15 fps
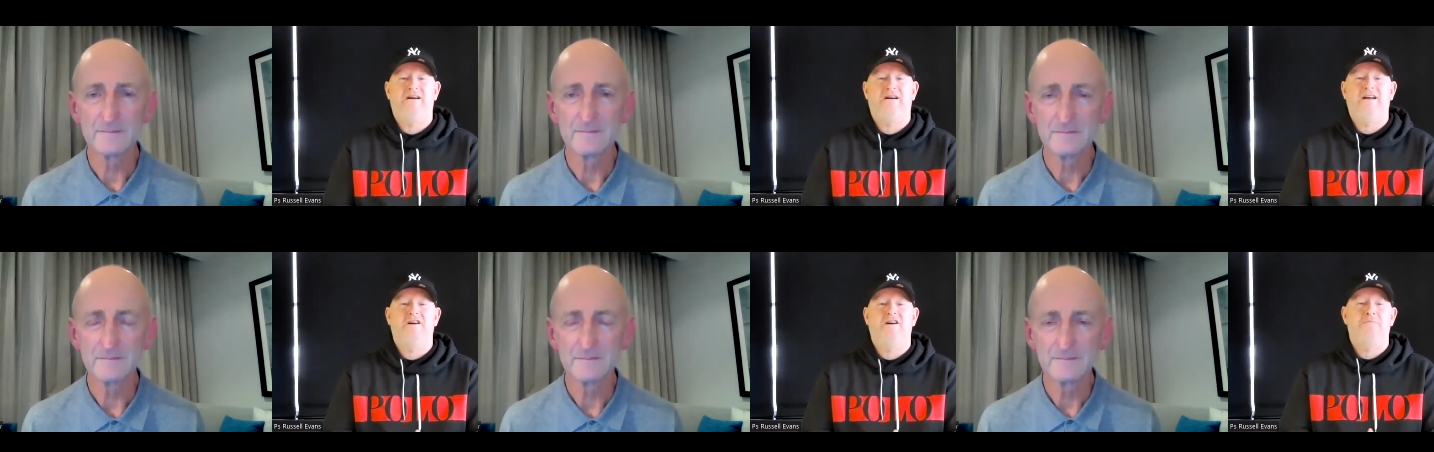
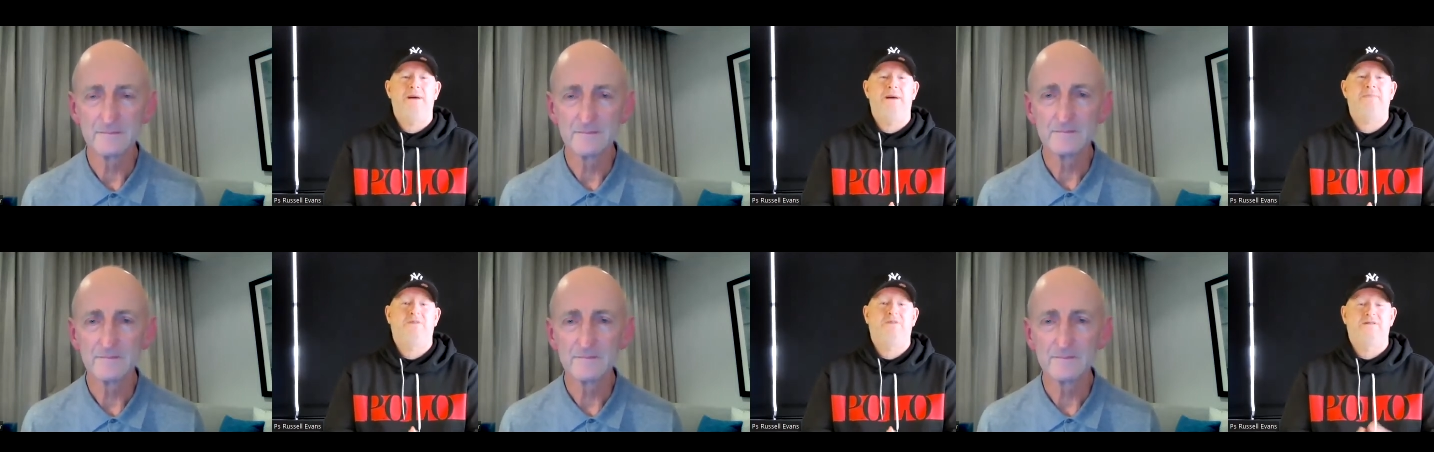Speaker 1: I got
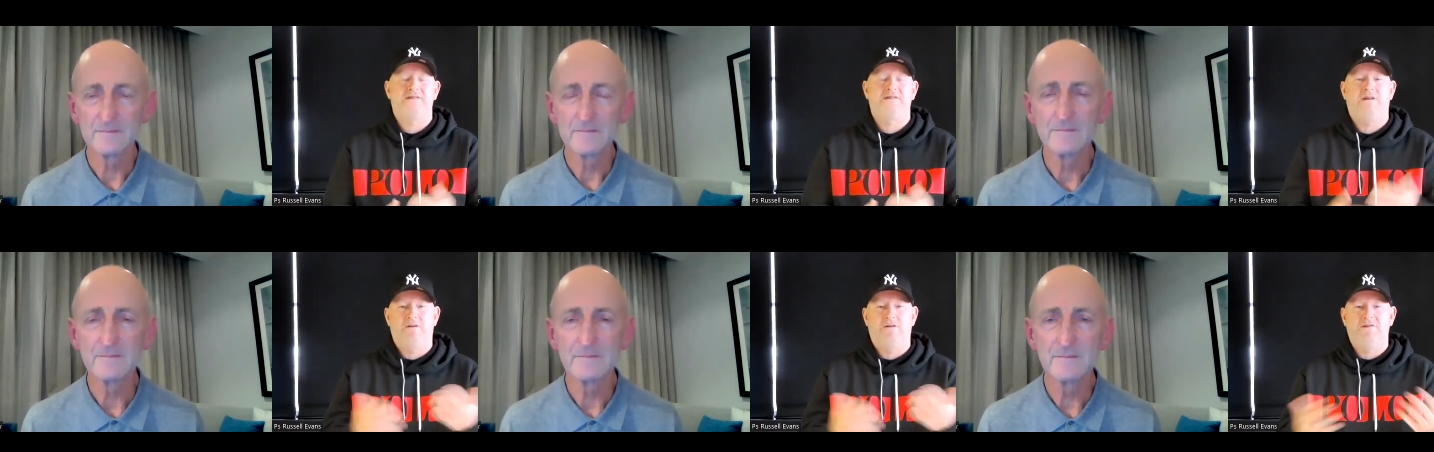baptized with
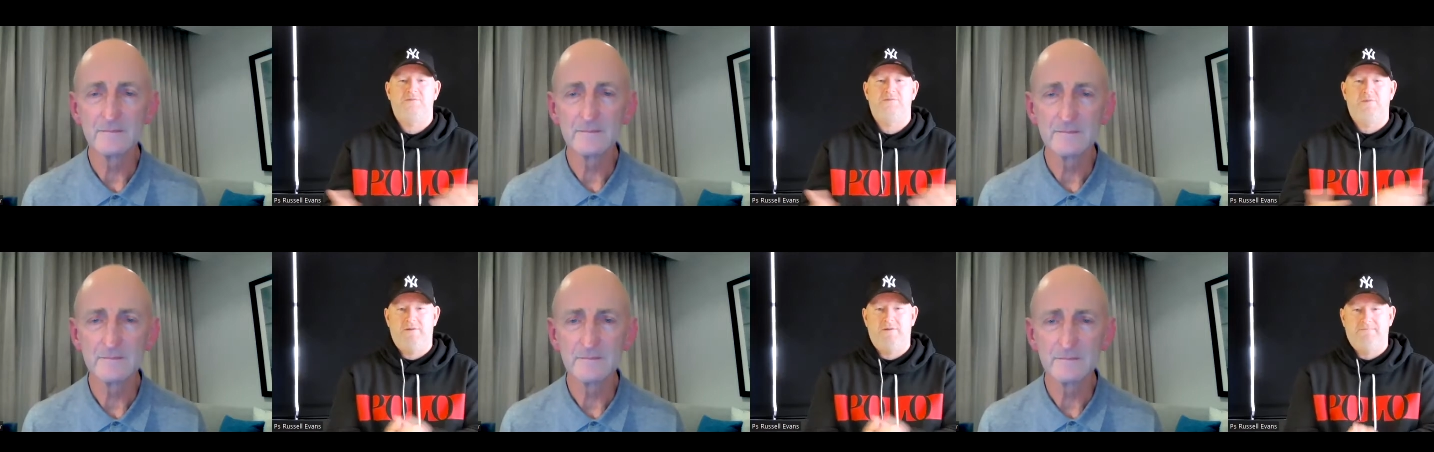the Holy
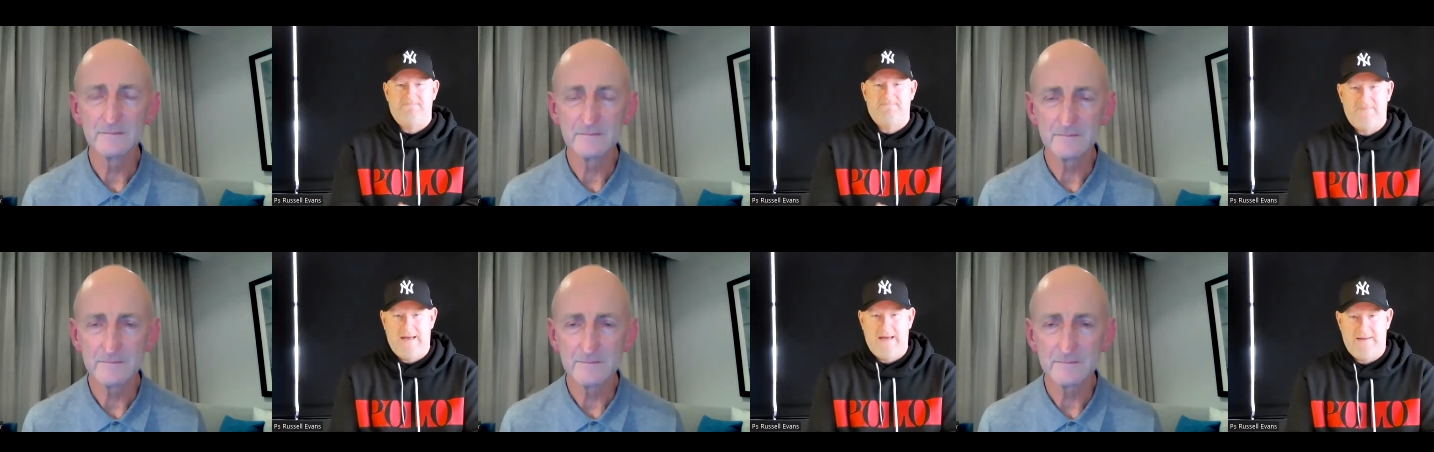Spirit,
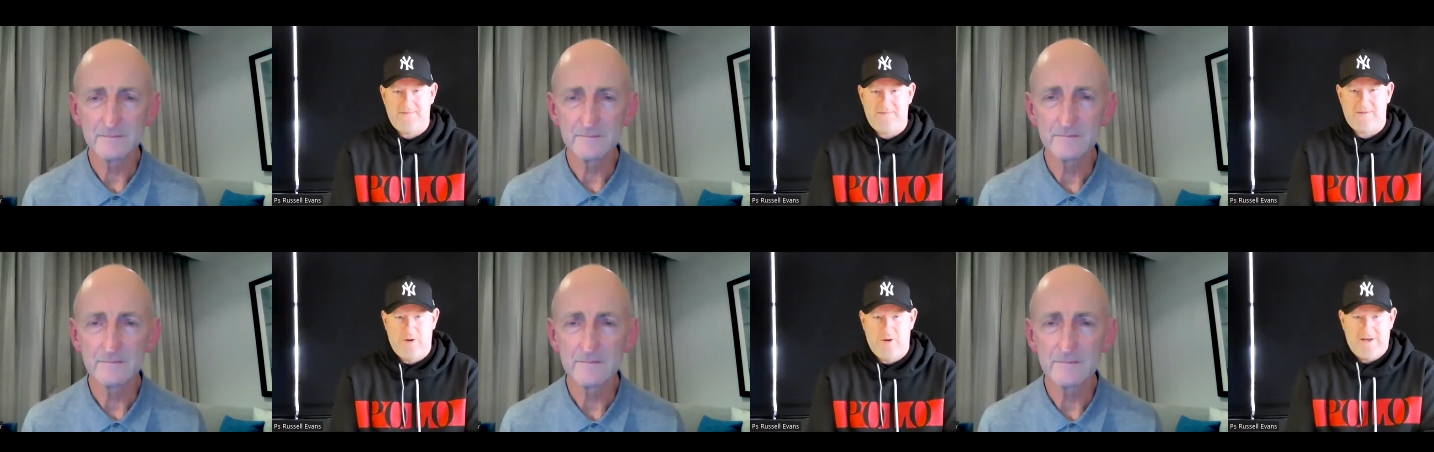um,
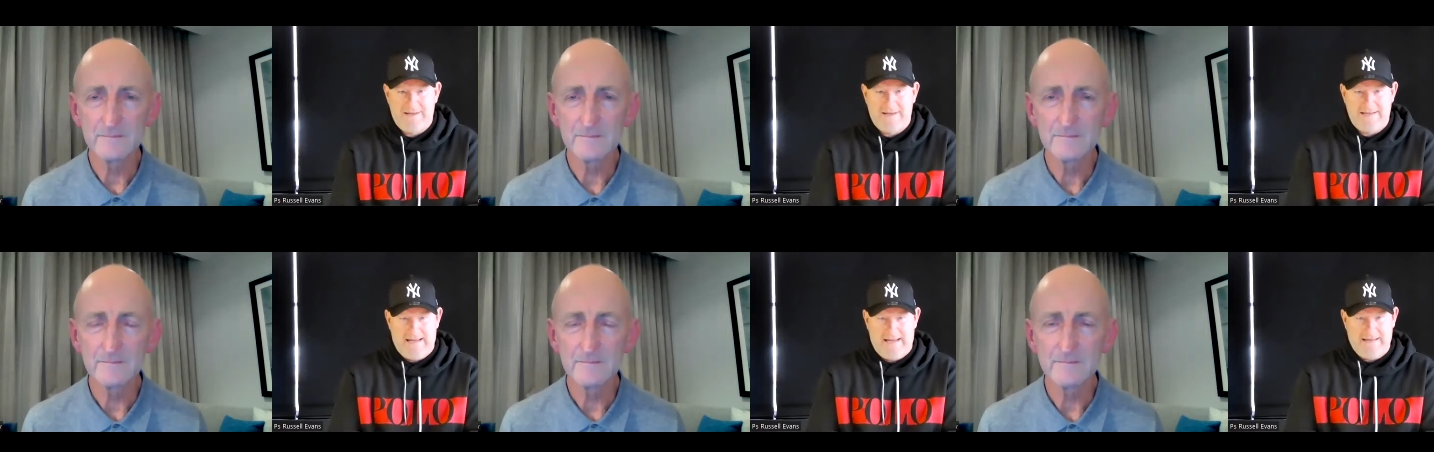spoke
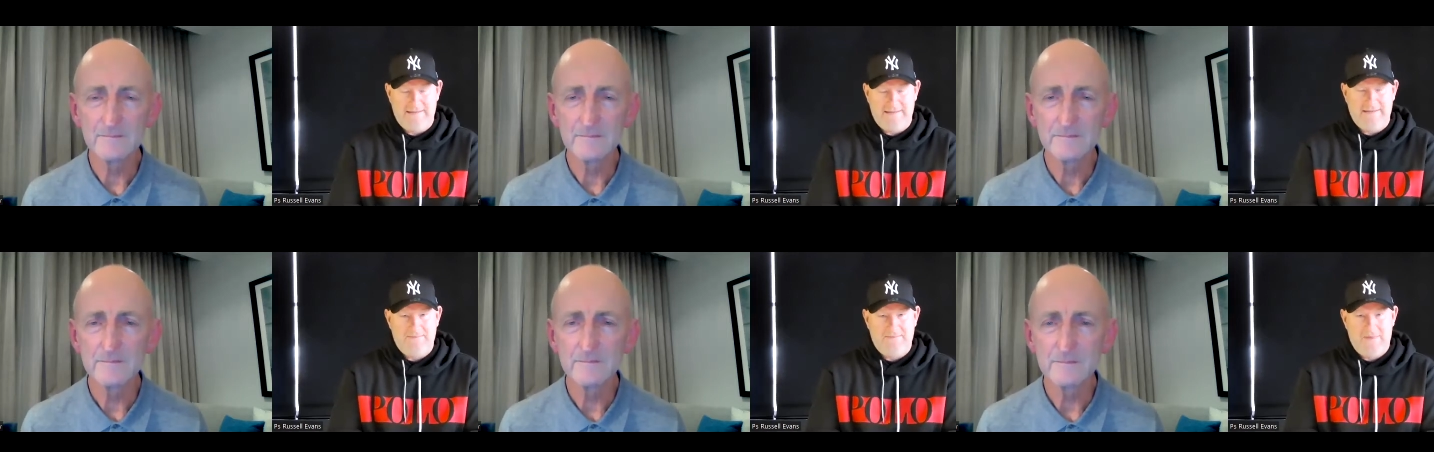in tongues.